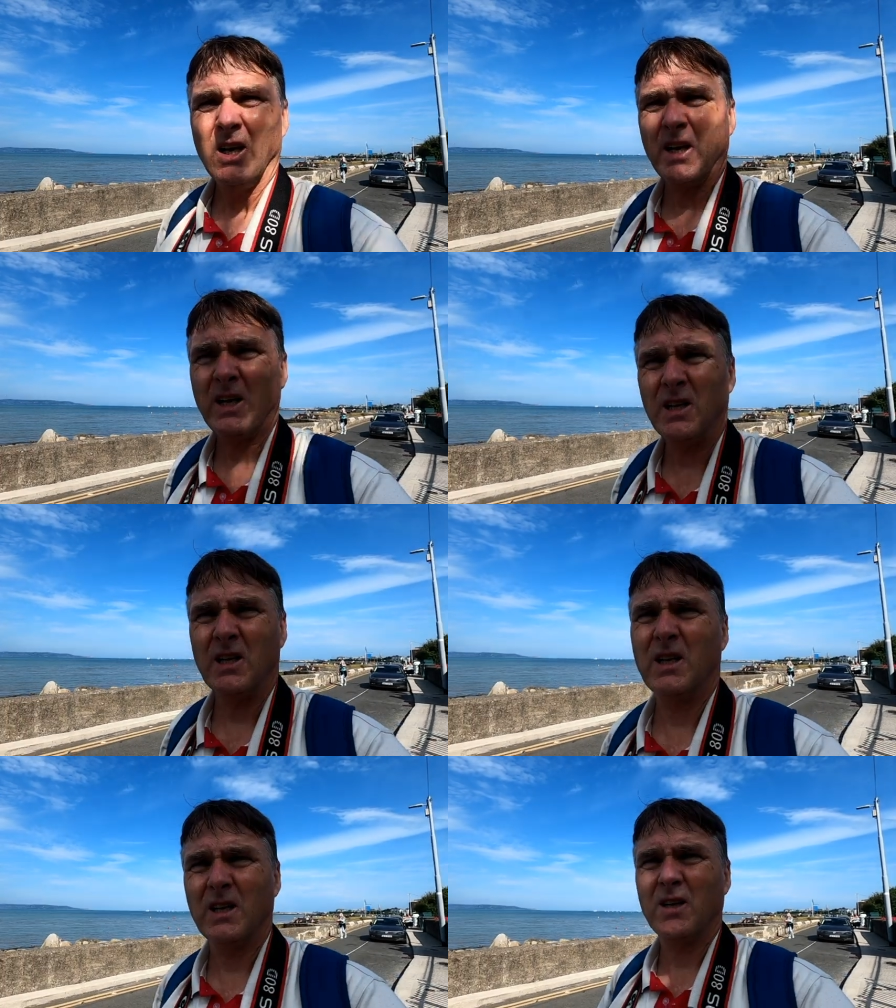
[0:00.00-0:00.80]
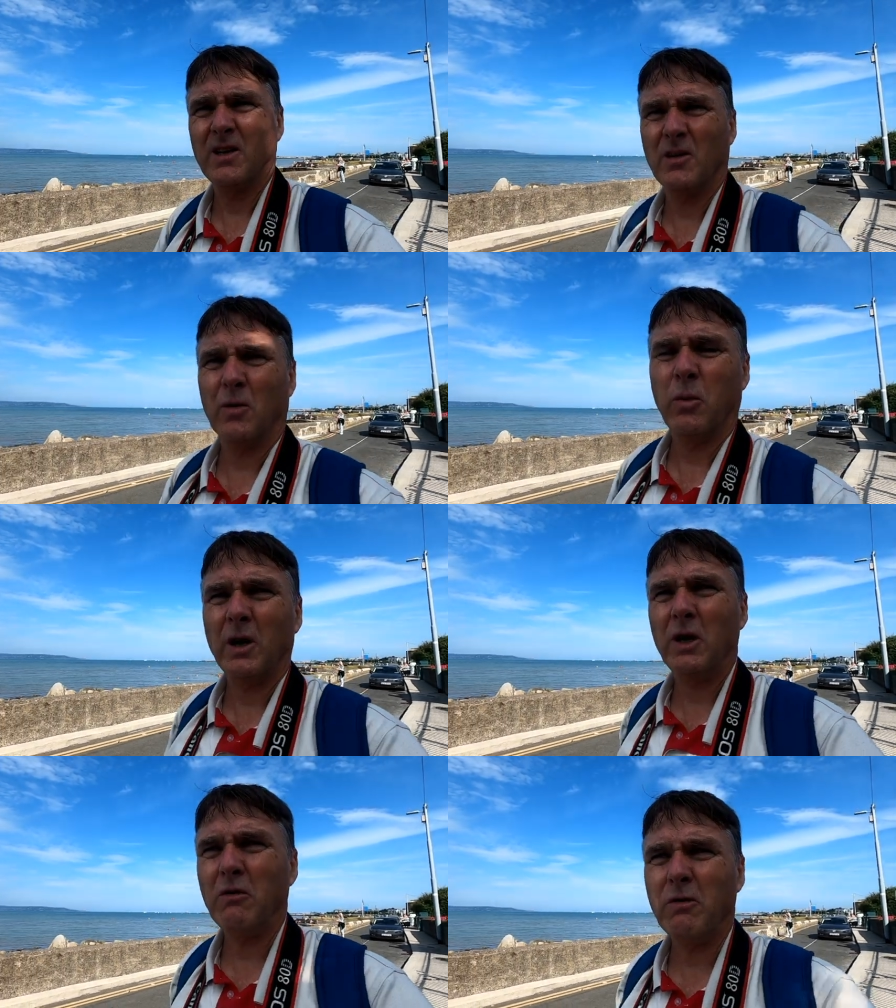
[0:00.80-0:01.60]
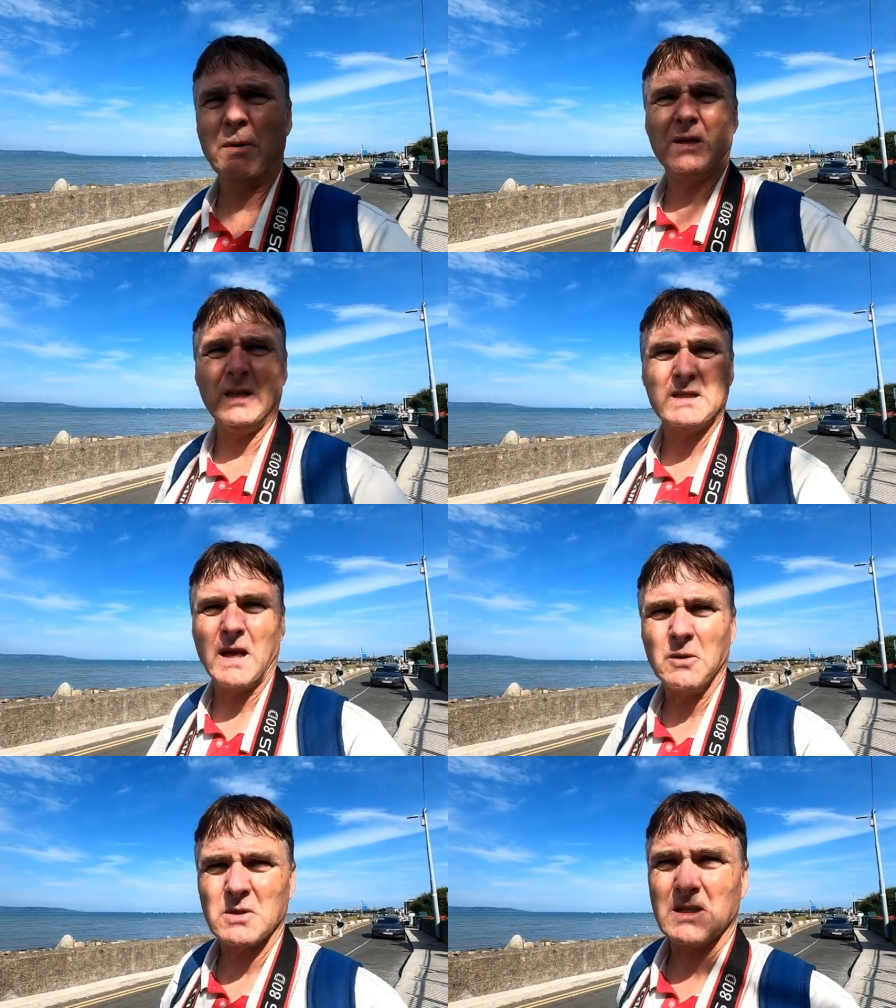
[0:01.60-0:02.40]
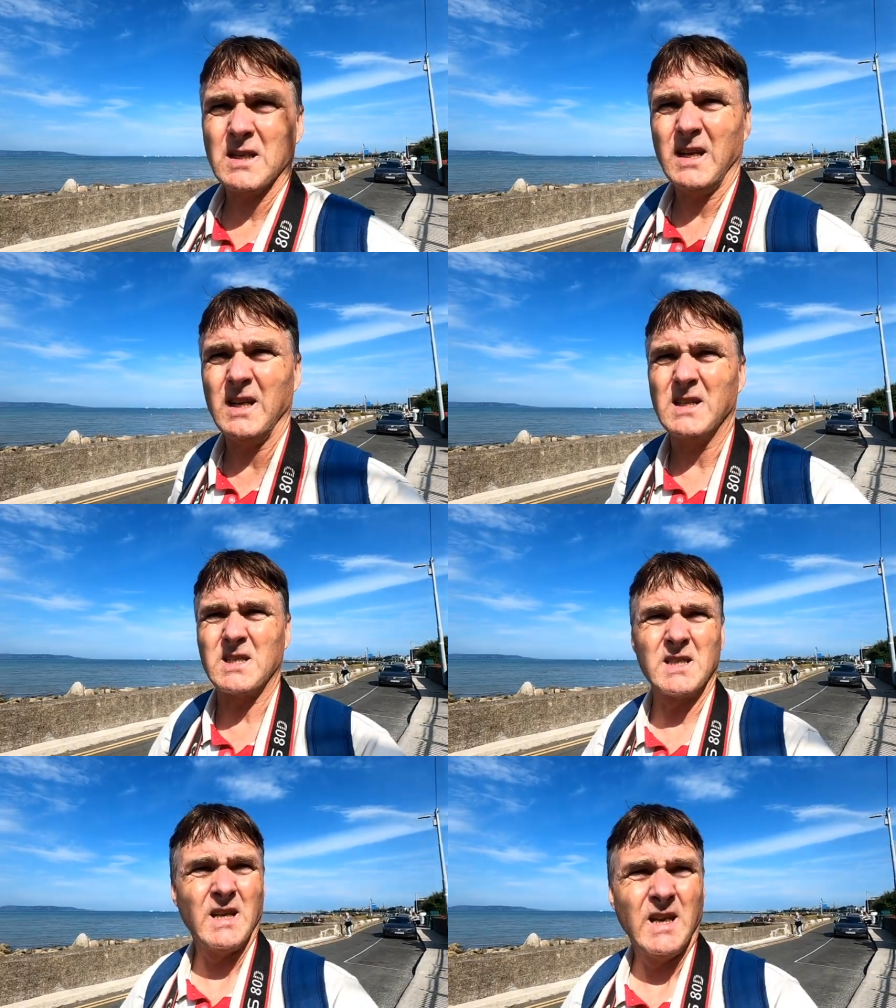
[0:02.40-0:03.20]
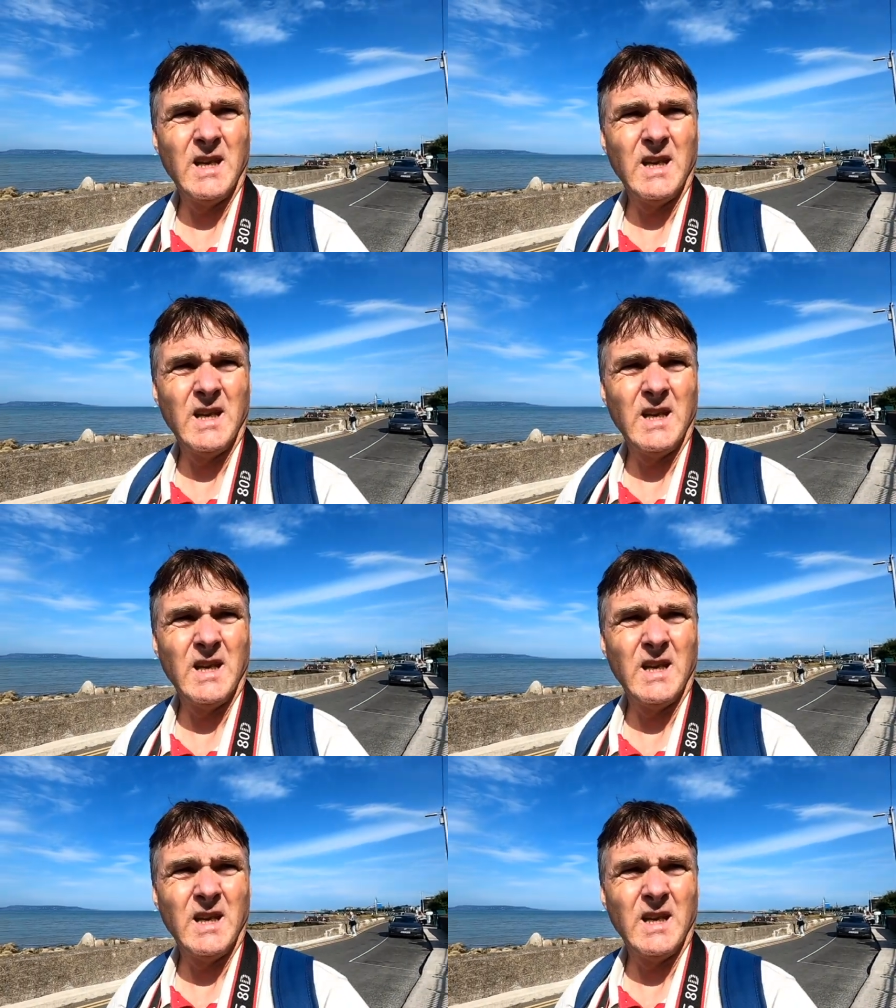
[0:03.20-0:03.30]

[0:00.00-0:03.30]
like, what I love about these houses is